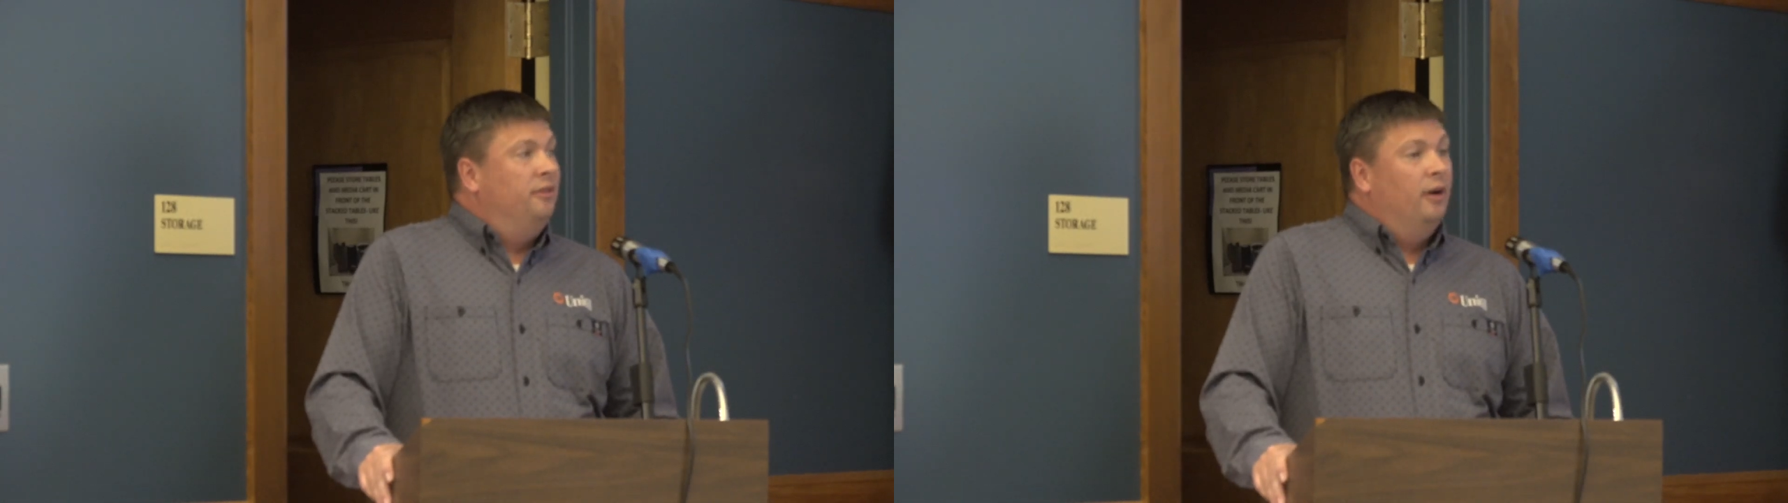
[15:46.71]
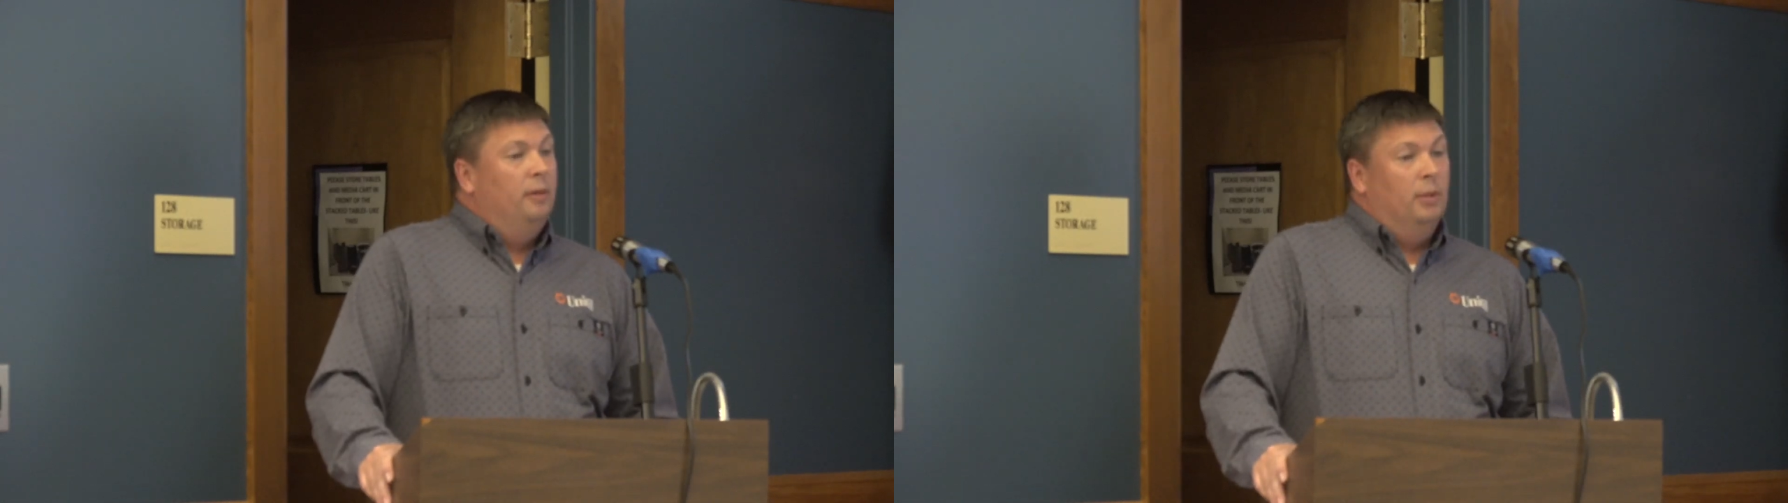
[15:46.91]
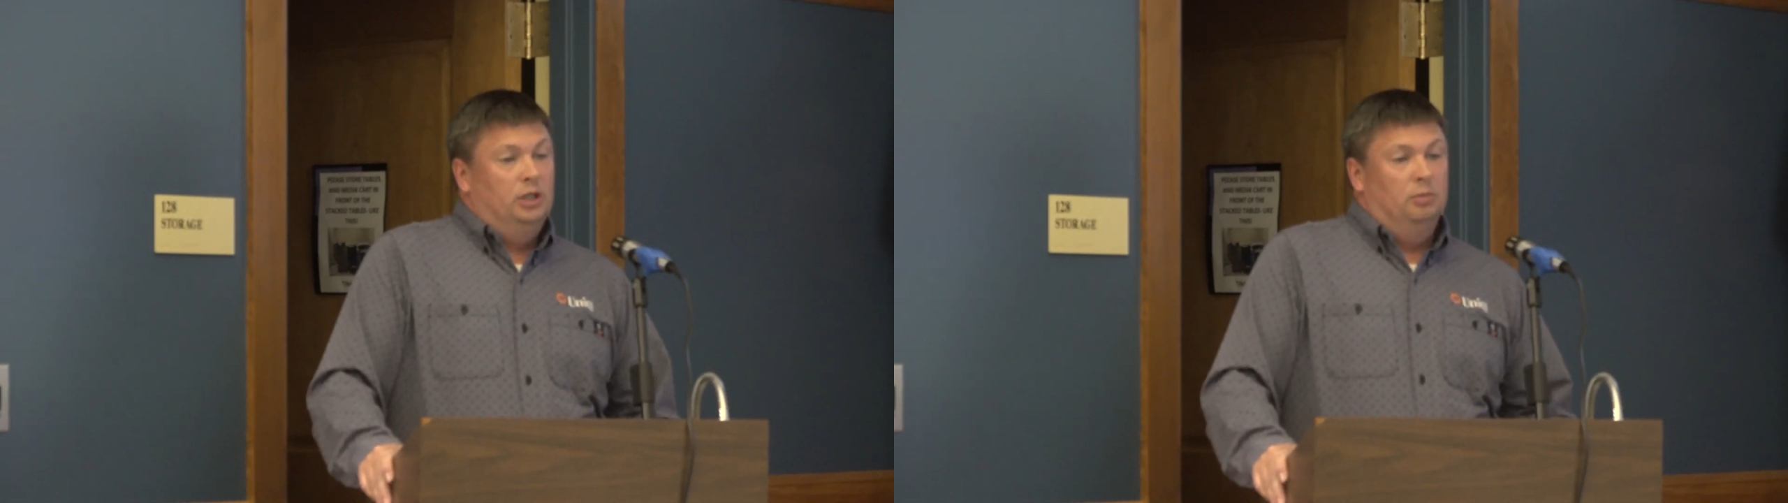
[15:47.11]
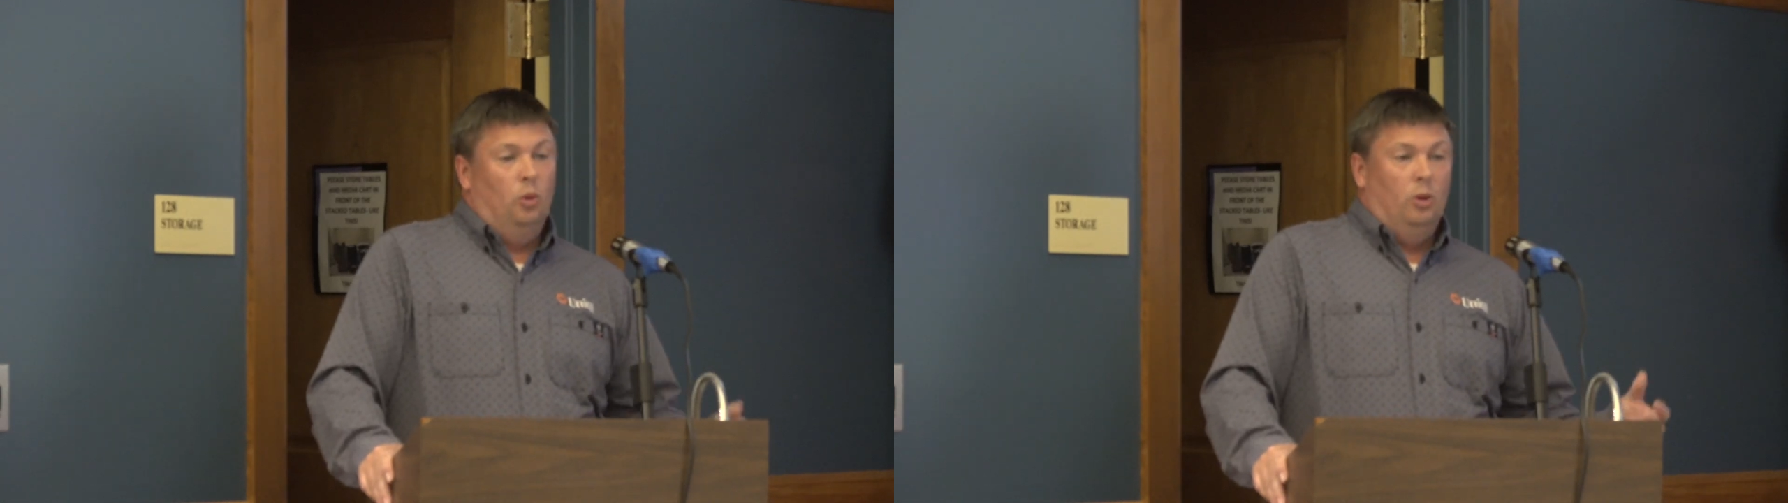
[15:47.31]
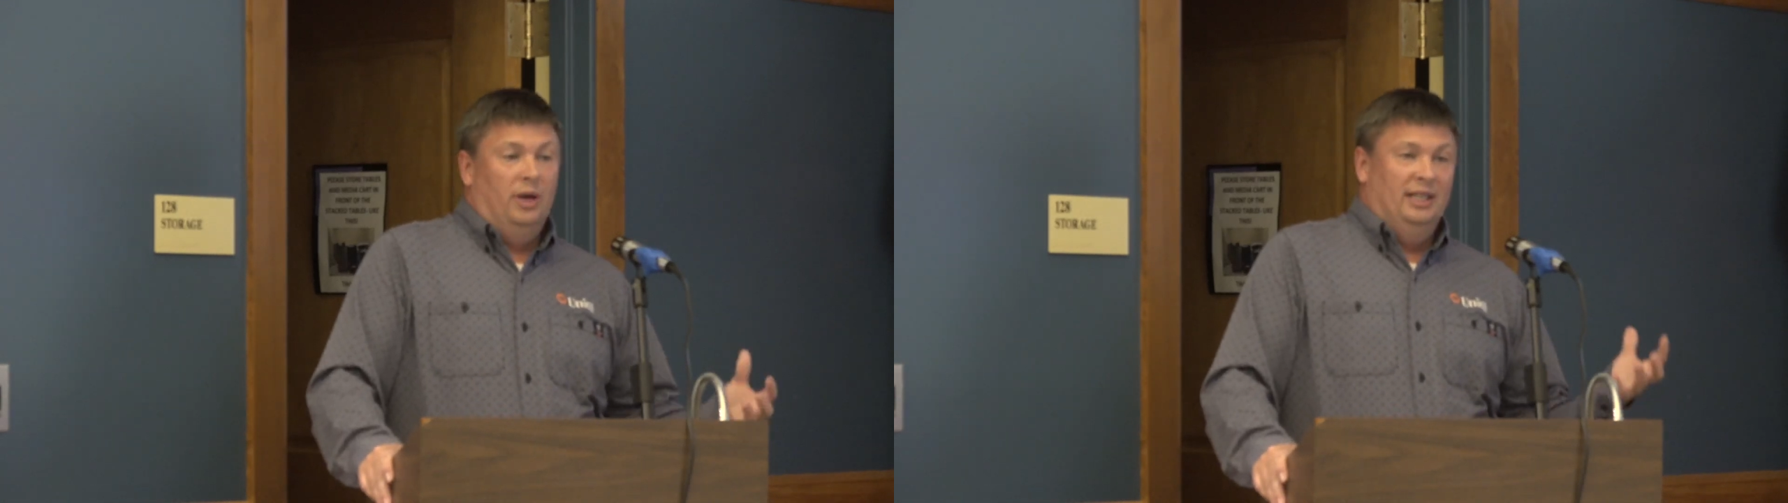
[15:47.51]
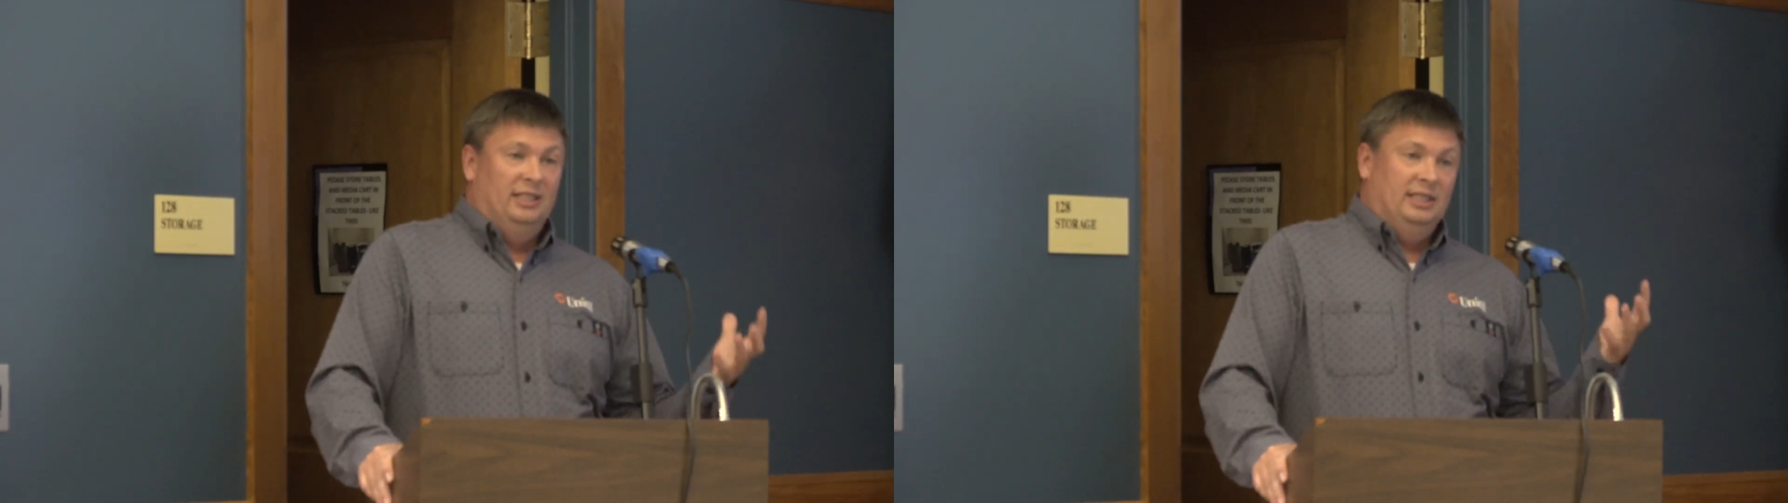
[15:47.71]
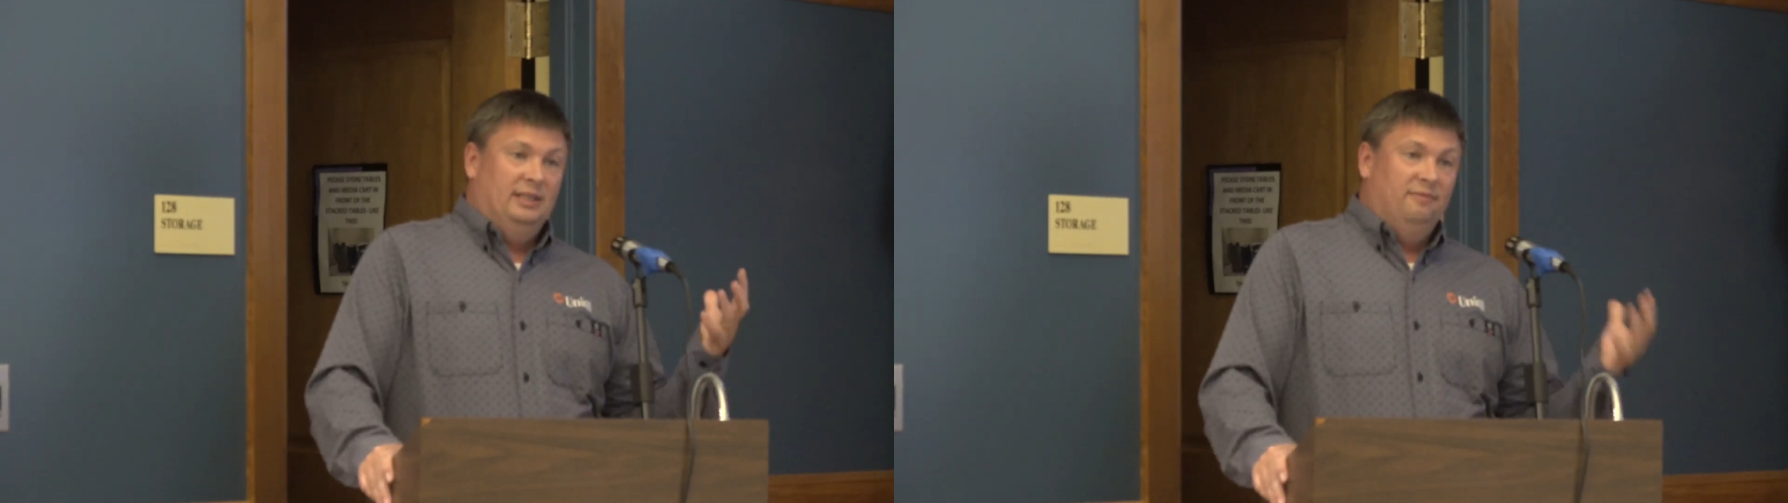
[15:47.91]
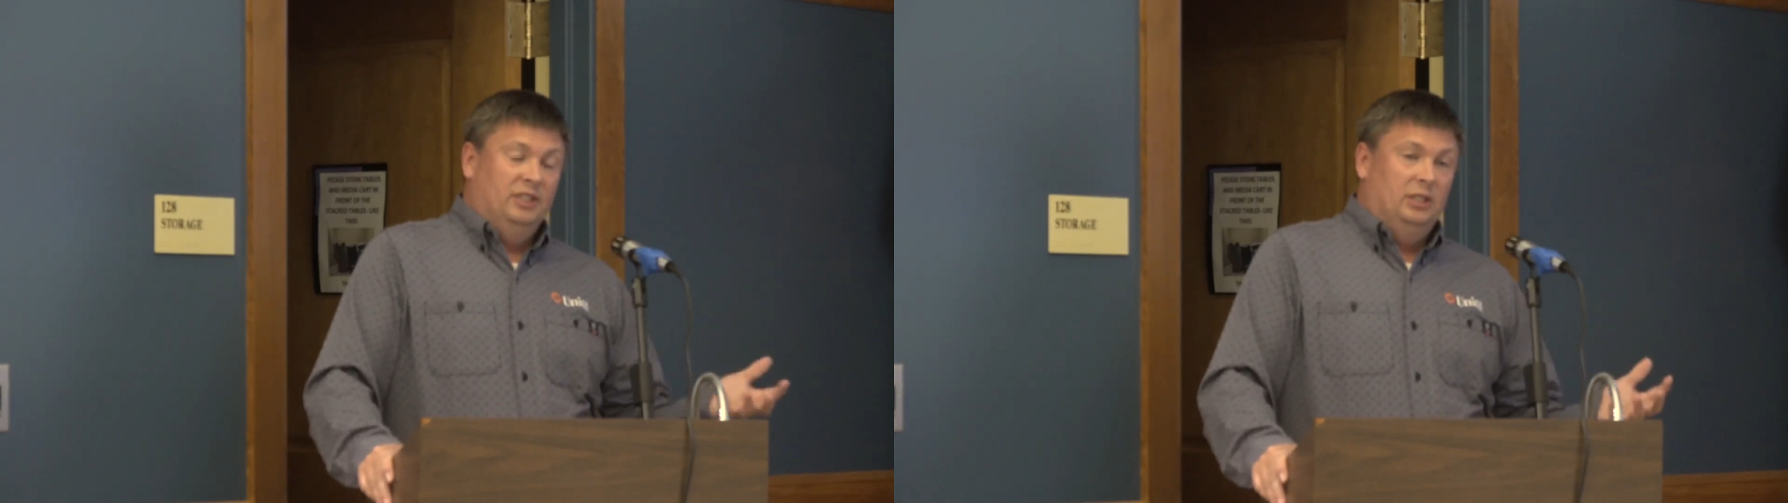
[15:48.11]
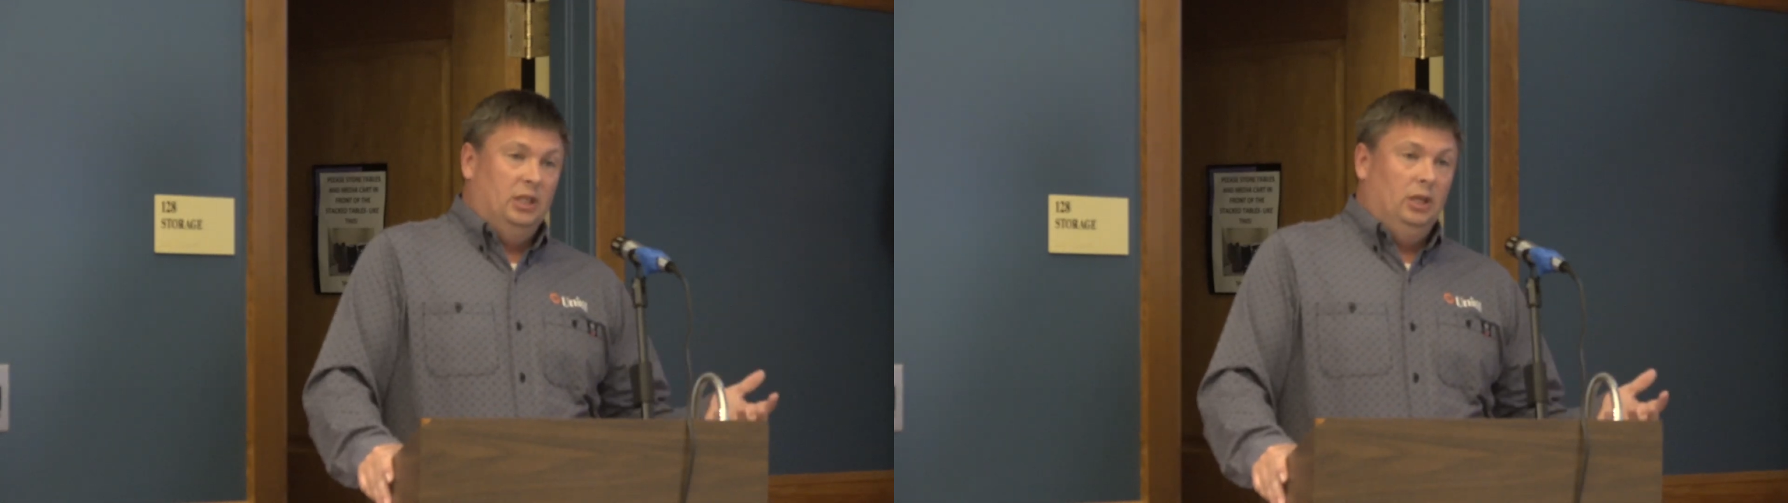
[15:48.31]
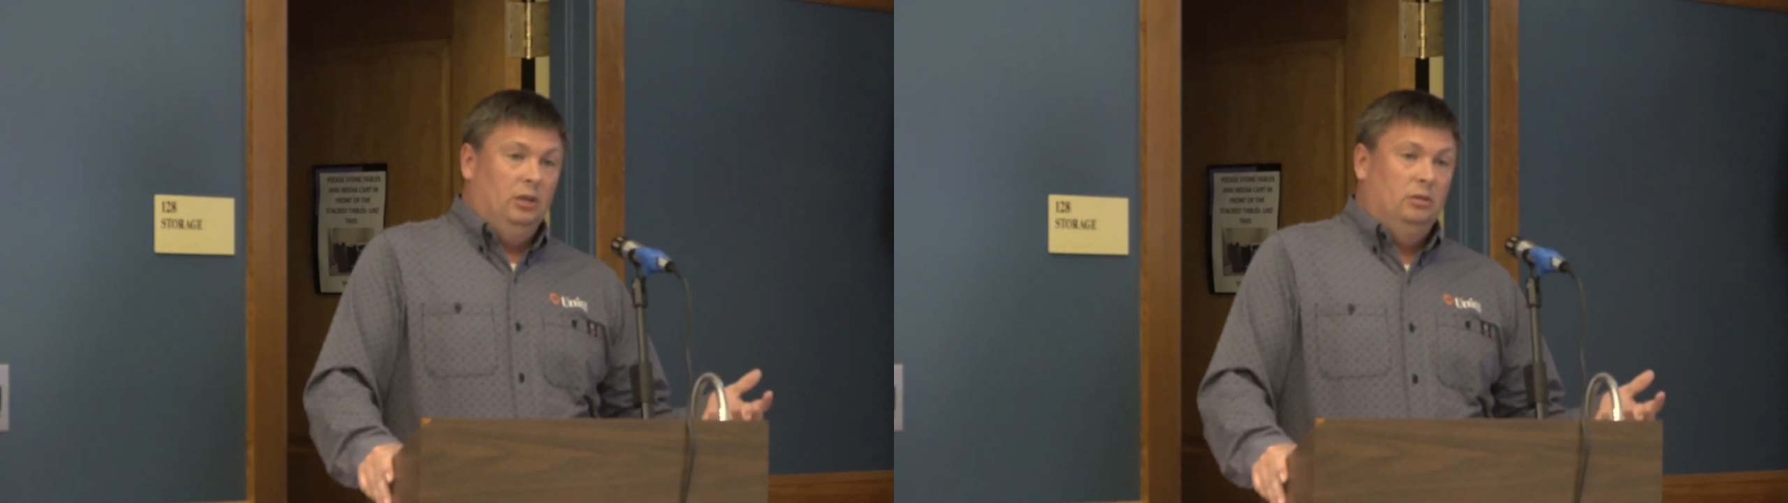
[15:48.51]
very much more in its
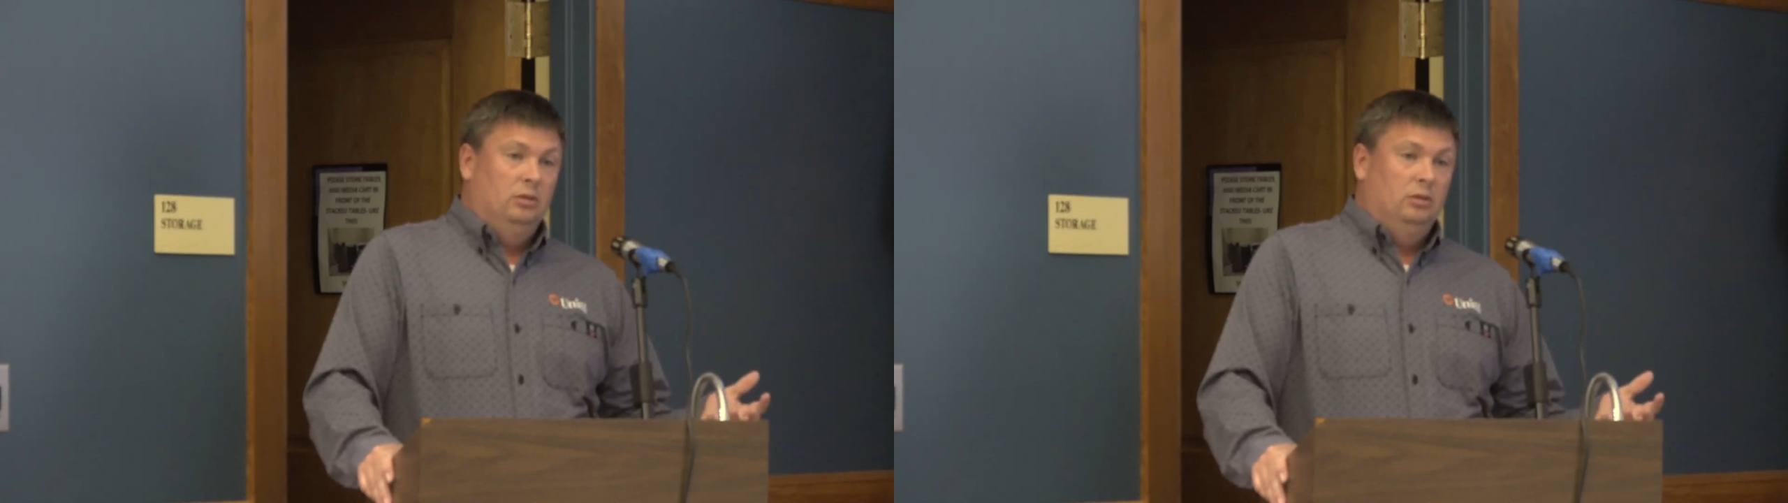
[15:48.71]
infancy